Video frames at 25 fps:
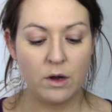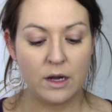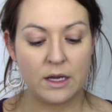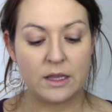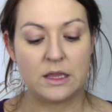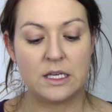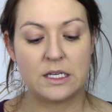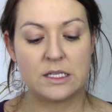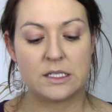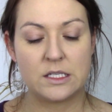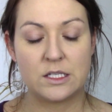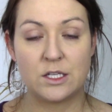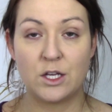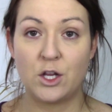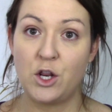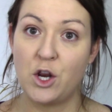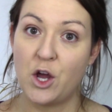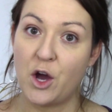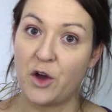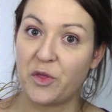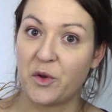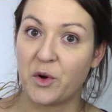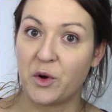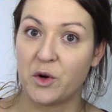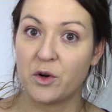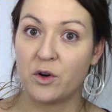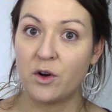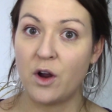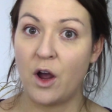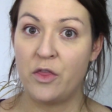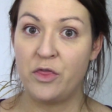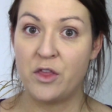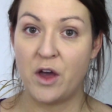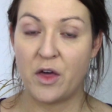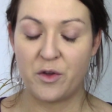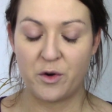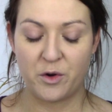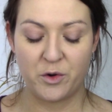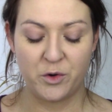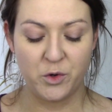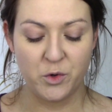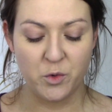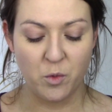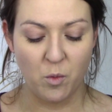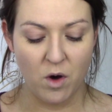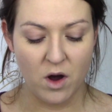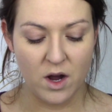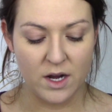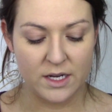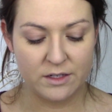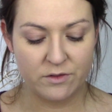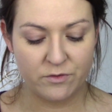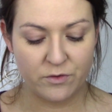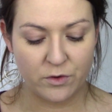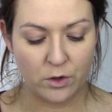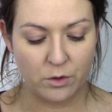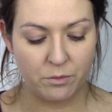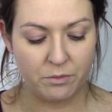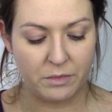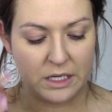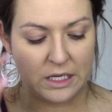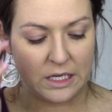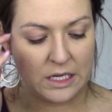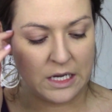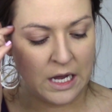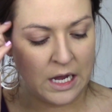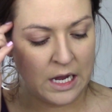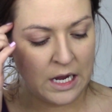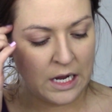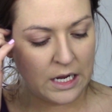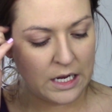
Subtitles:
This is another new one for me.